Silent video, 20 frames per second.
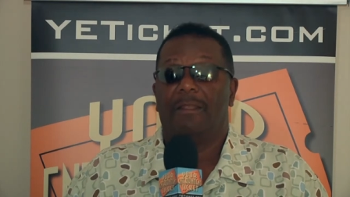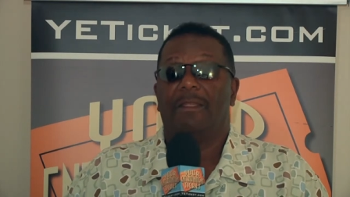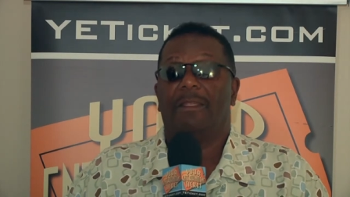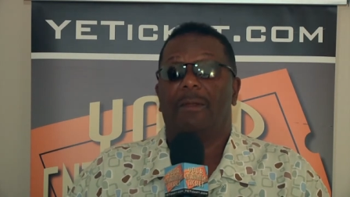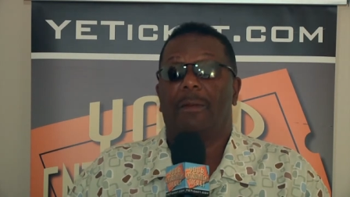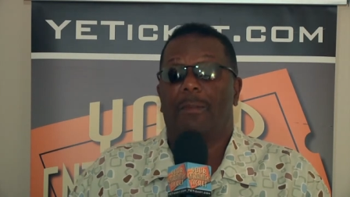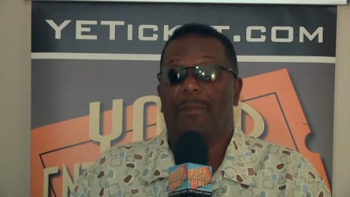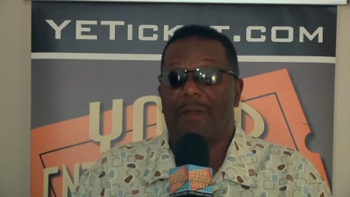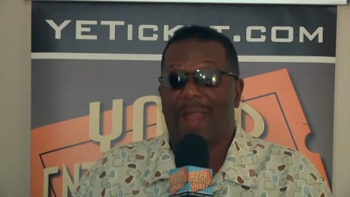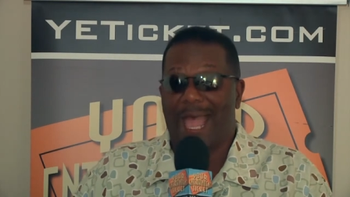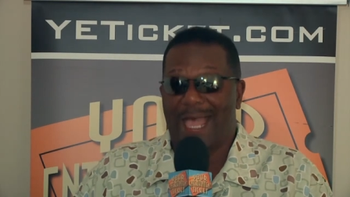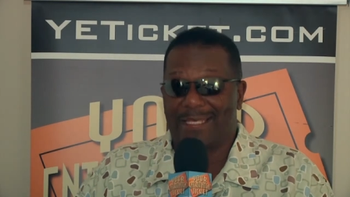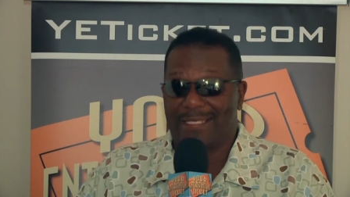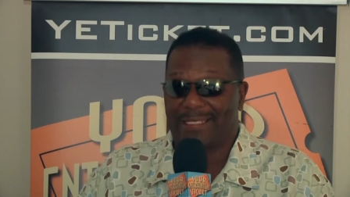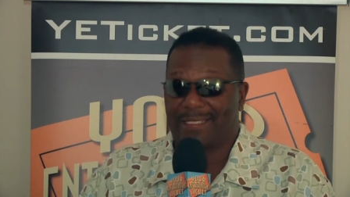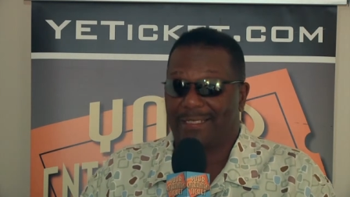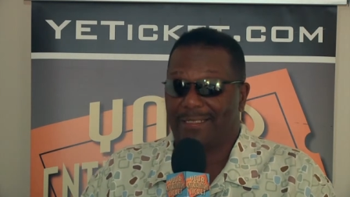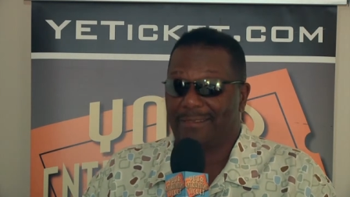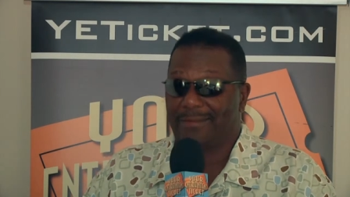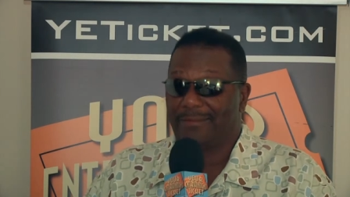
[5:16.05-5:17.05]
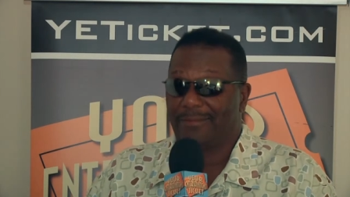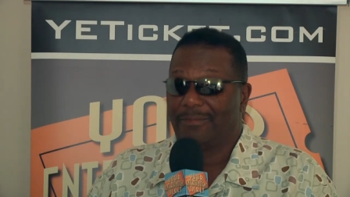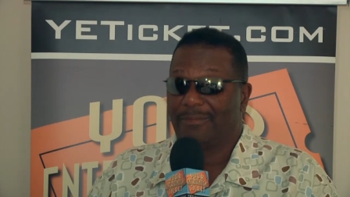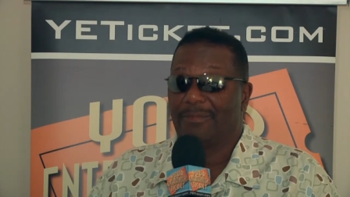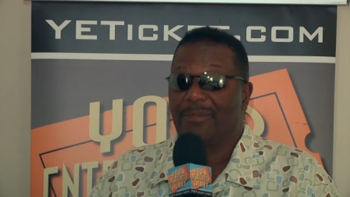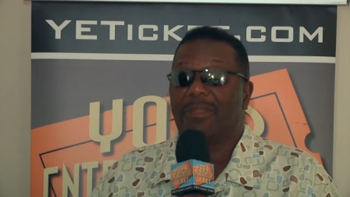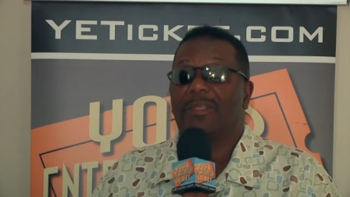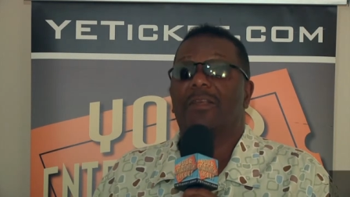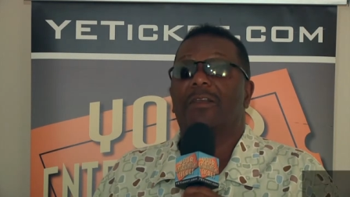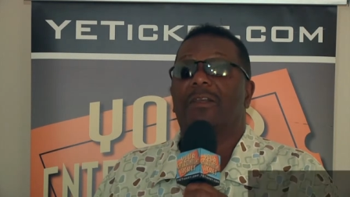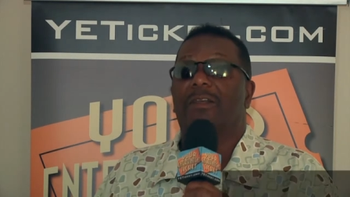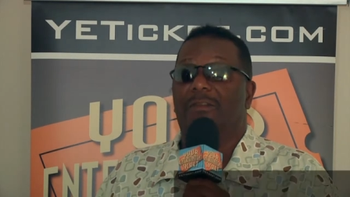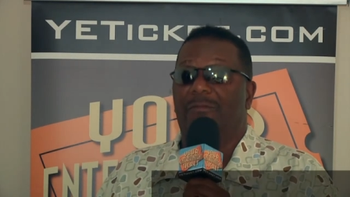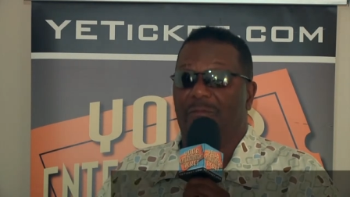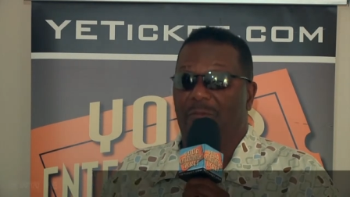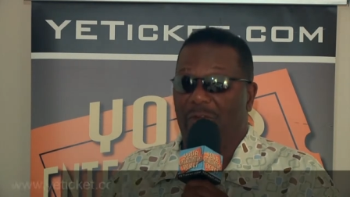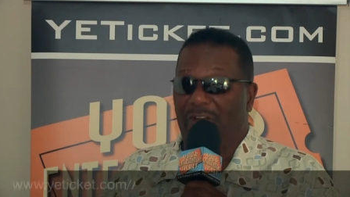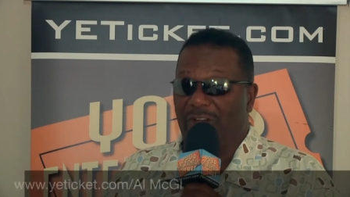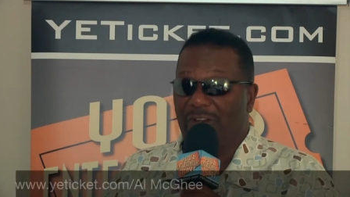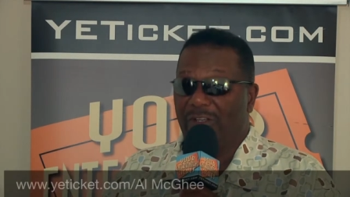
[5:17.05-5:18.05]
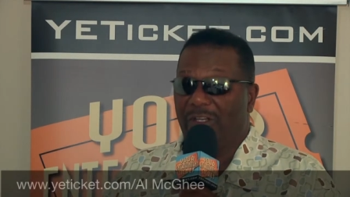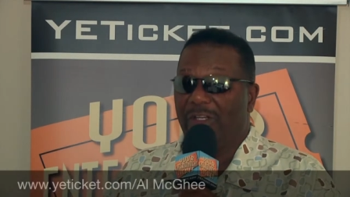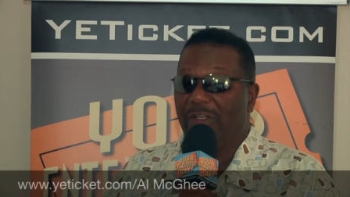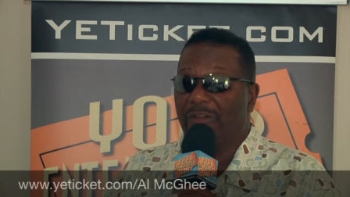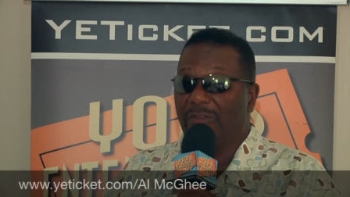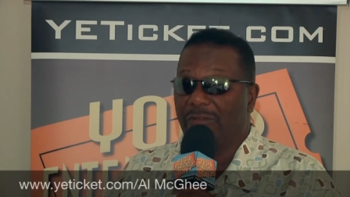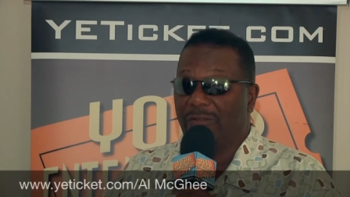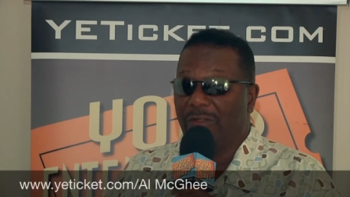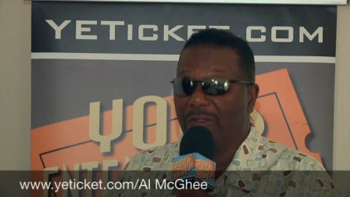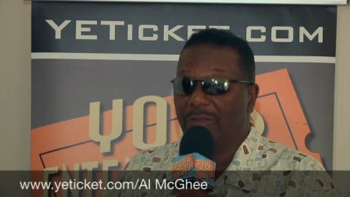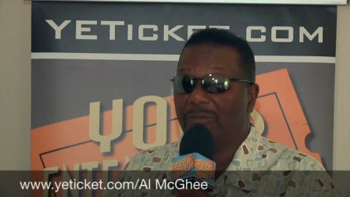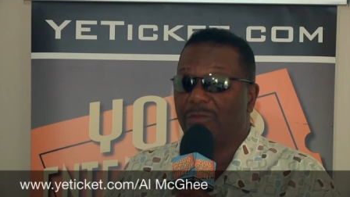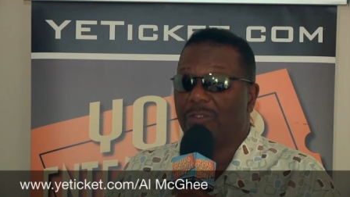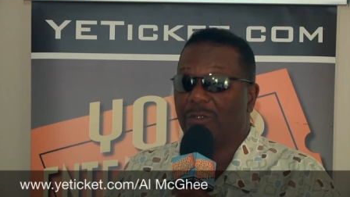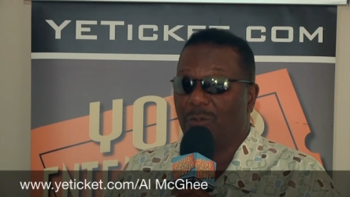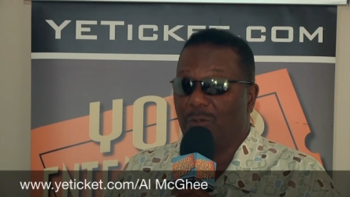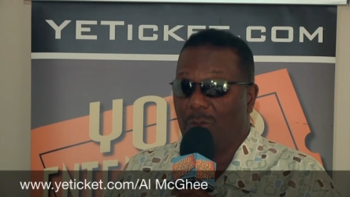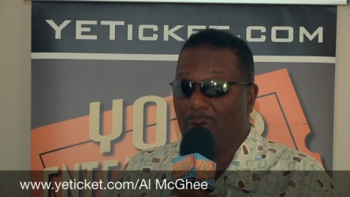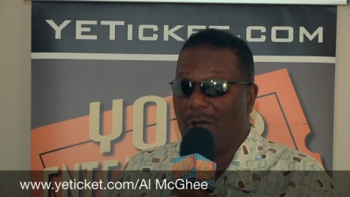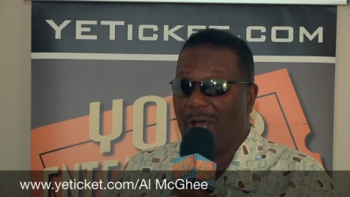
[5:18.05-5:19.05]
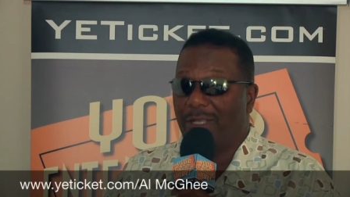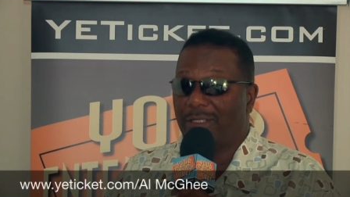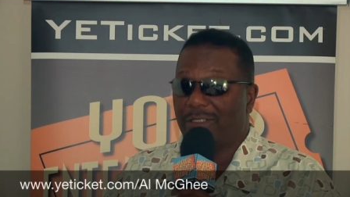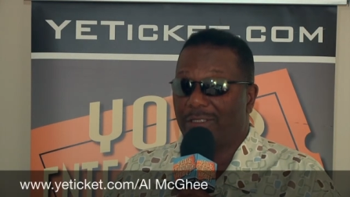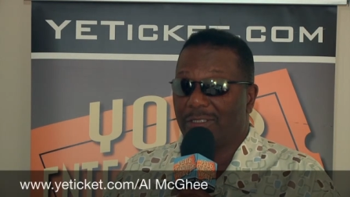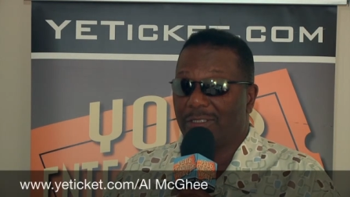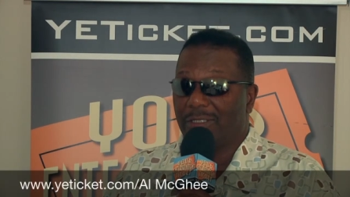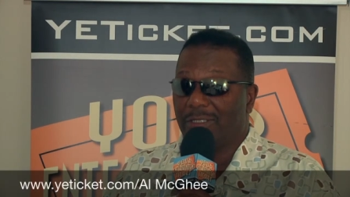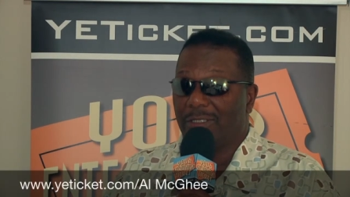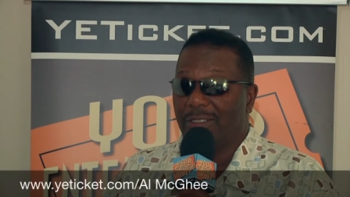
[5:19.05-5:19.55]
Nebraska, very good film to watch.